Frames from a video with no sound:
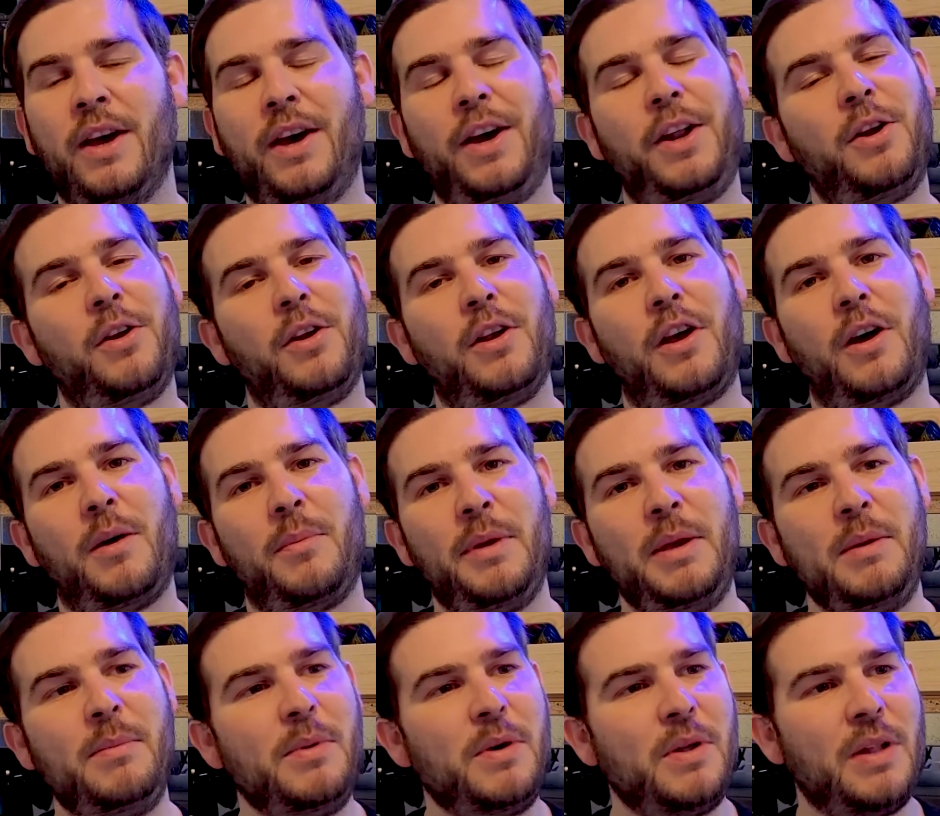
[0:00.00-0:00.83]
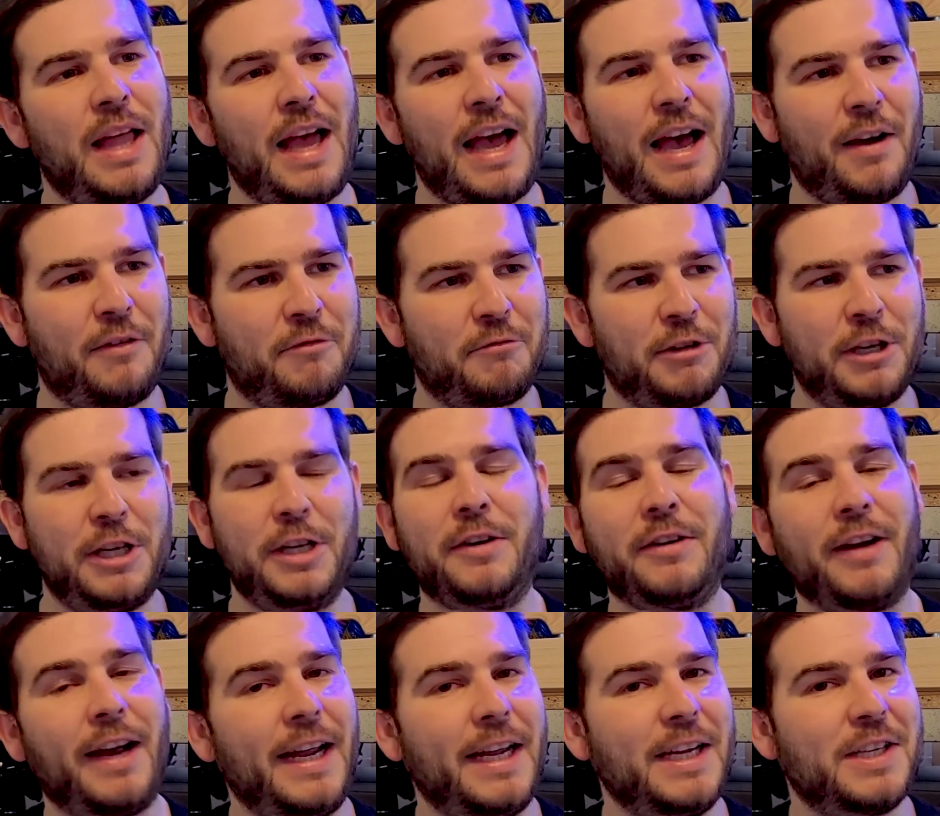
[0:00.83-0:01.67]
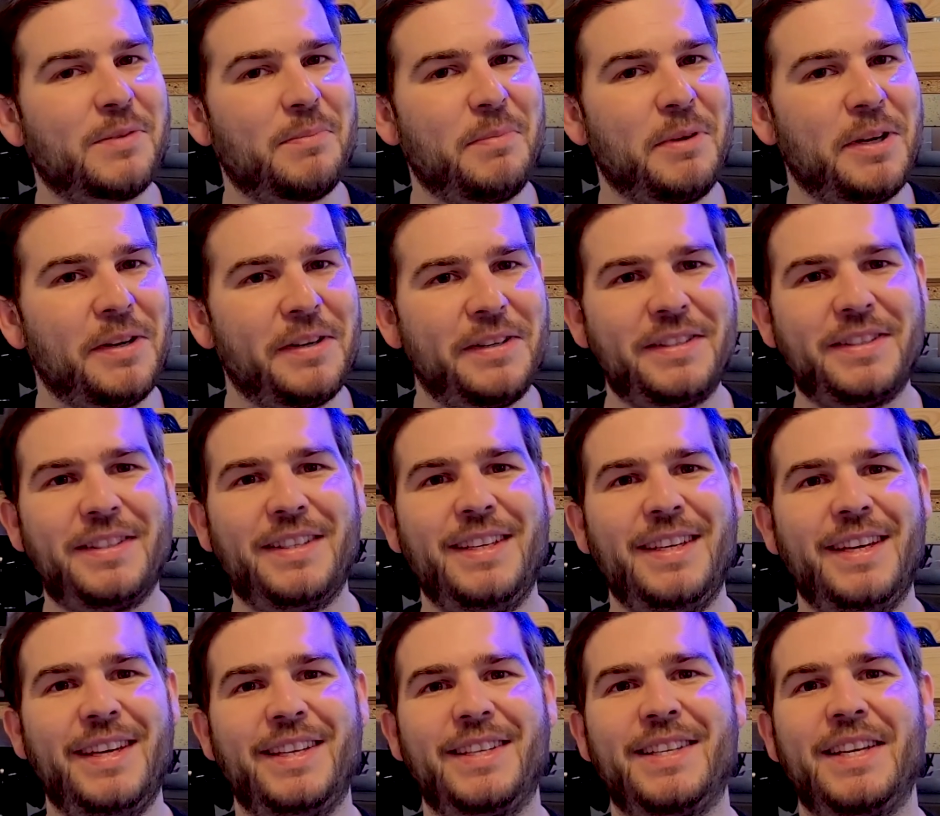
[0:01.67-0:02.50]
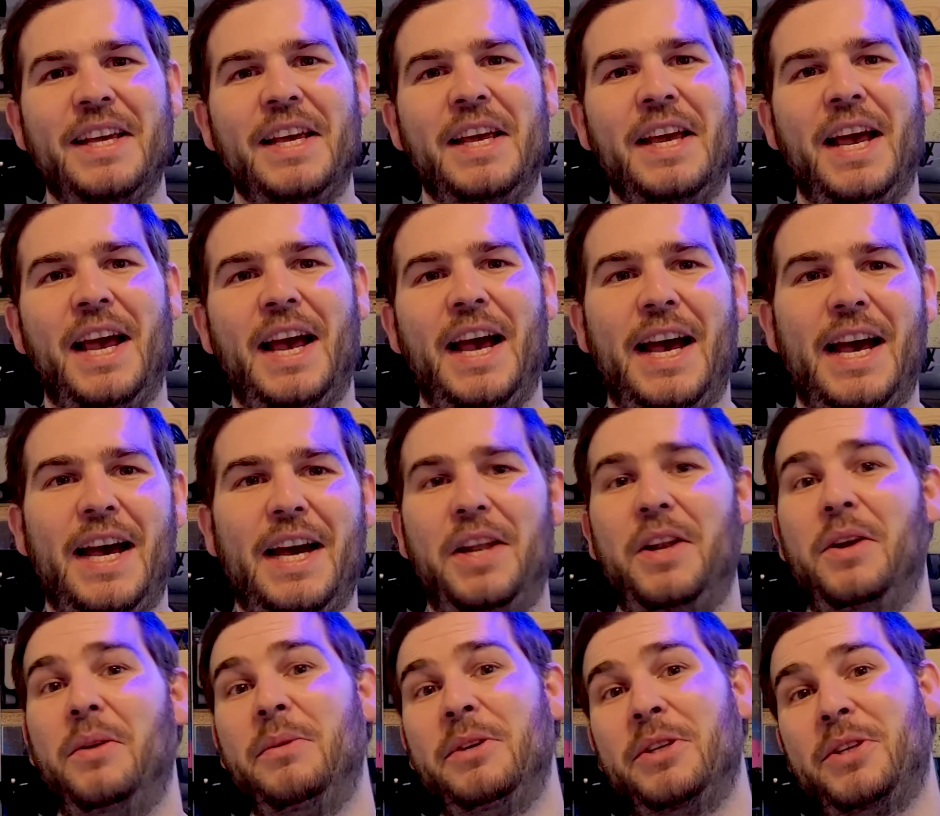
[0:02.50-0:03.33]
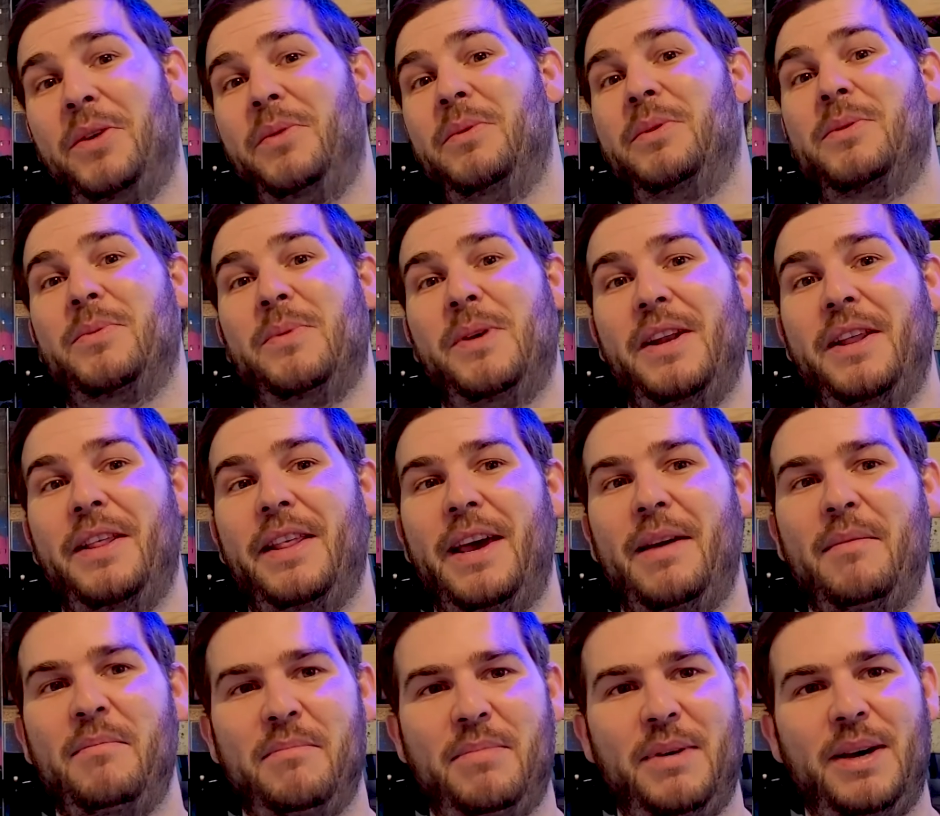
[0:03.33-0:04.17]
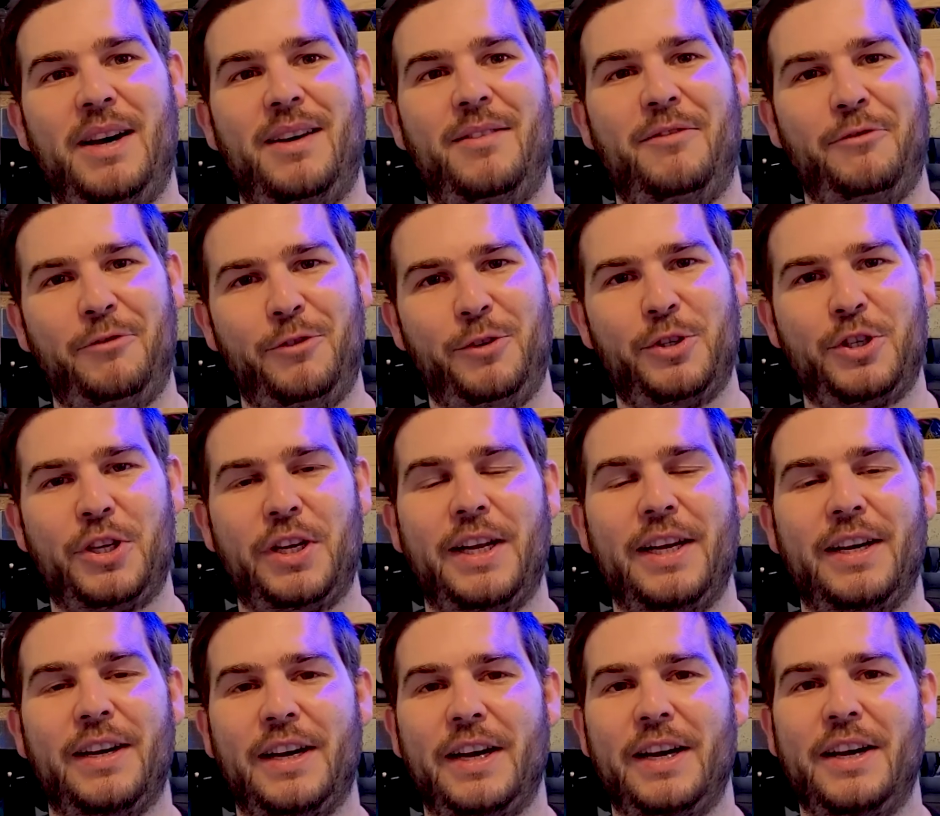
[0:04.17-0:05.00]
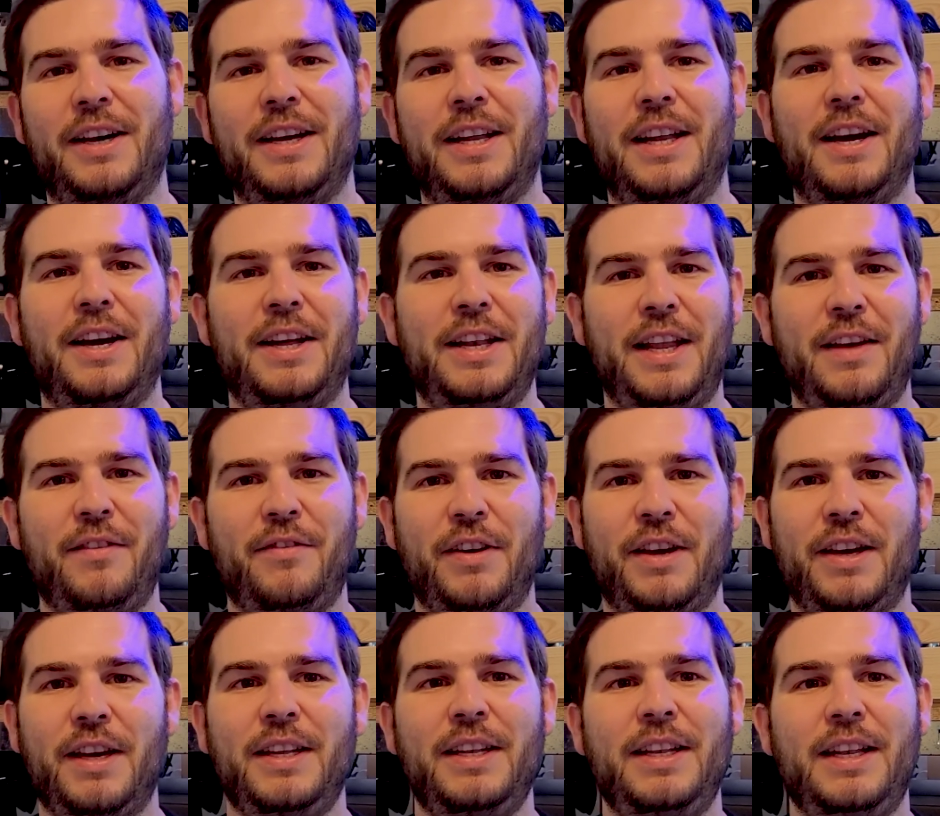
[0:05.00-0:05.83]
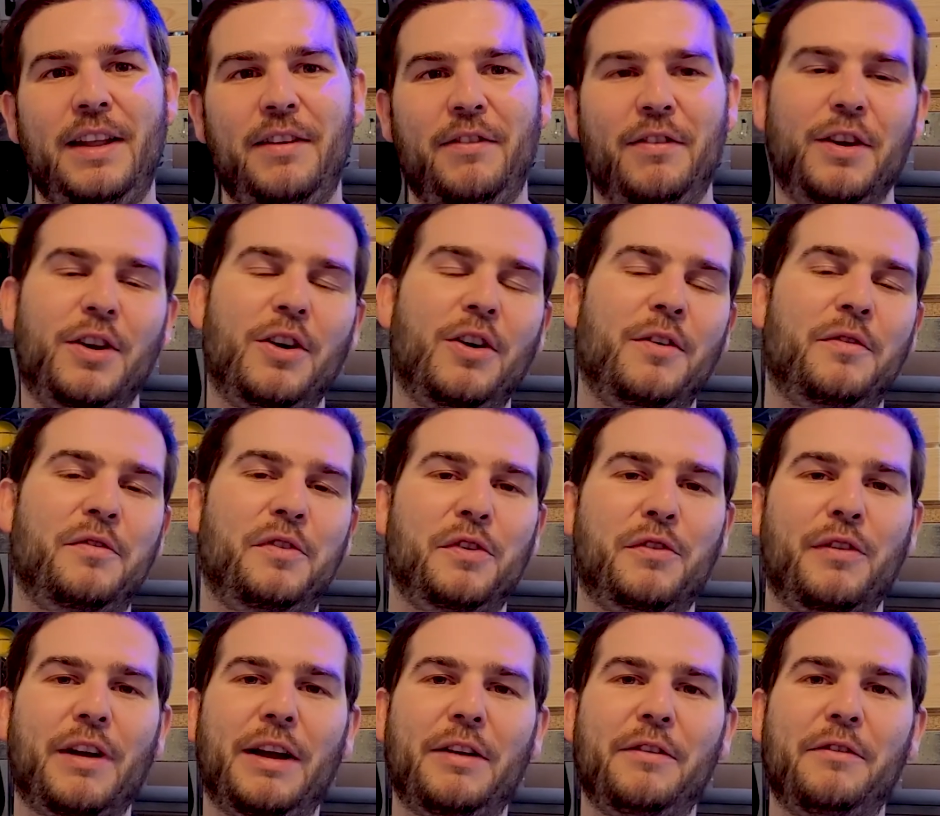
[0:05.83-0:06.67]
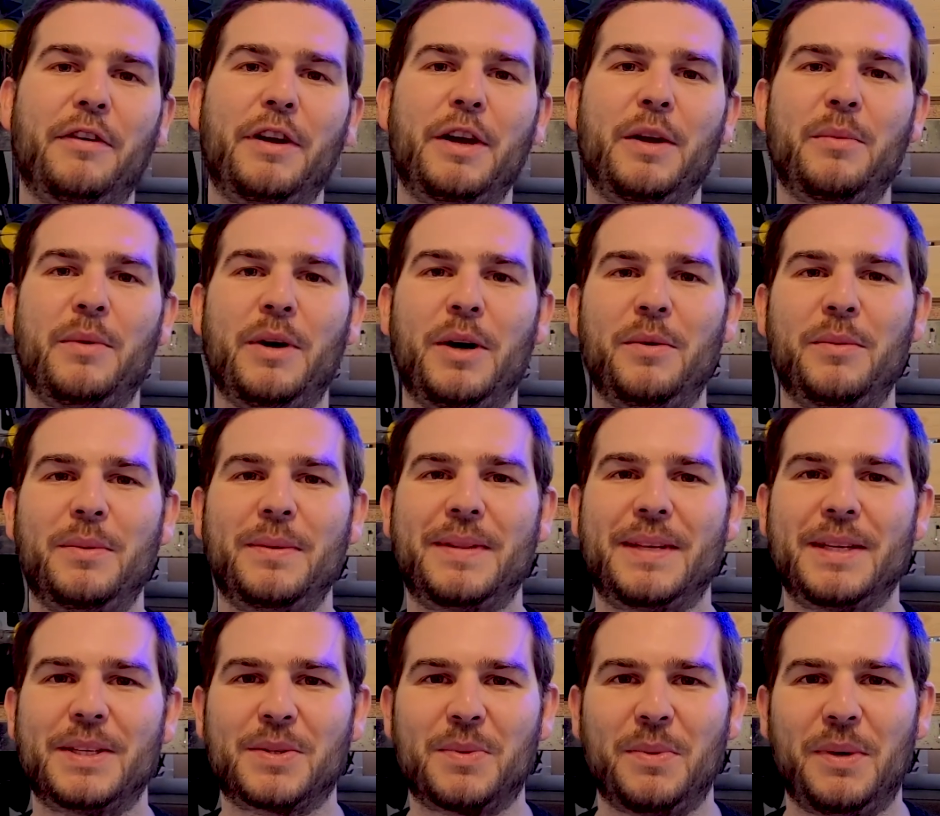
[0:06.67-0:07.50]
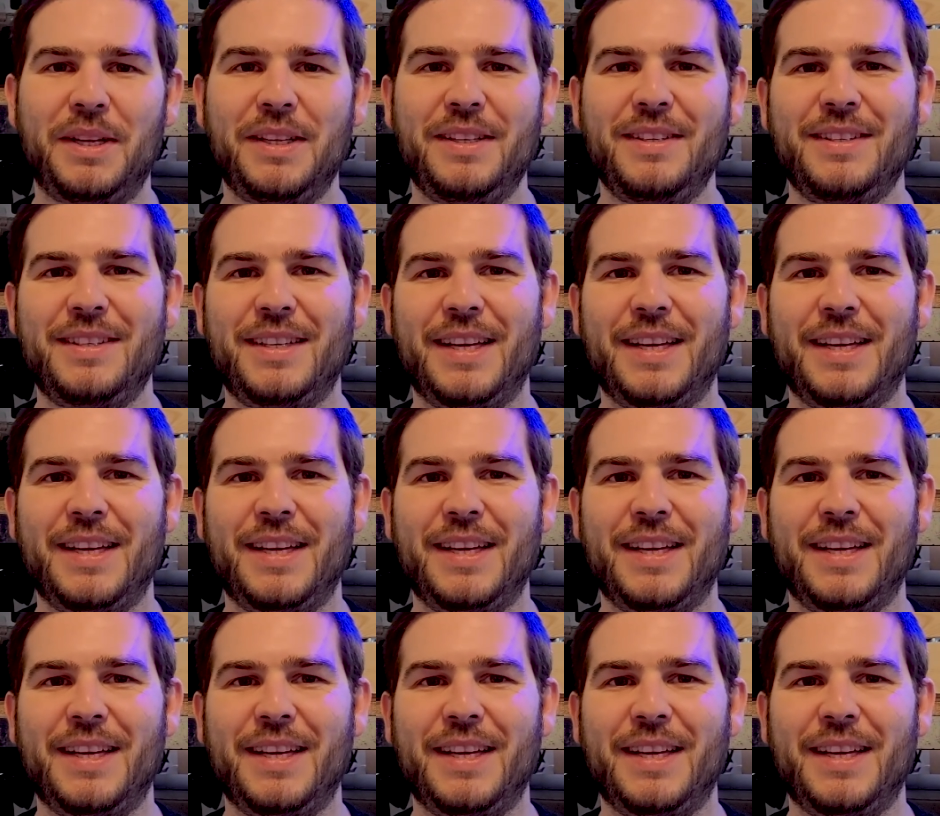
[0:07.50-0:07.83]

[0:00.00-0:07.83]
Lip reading: I know a lot of people have really great experiences, and I wish I was one of them, but unfortunately I never got off the ground very well with this one.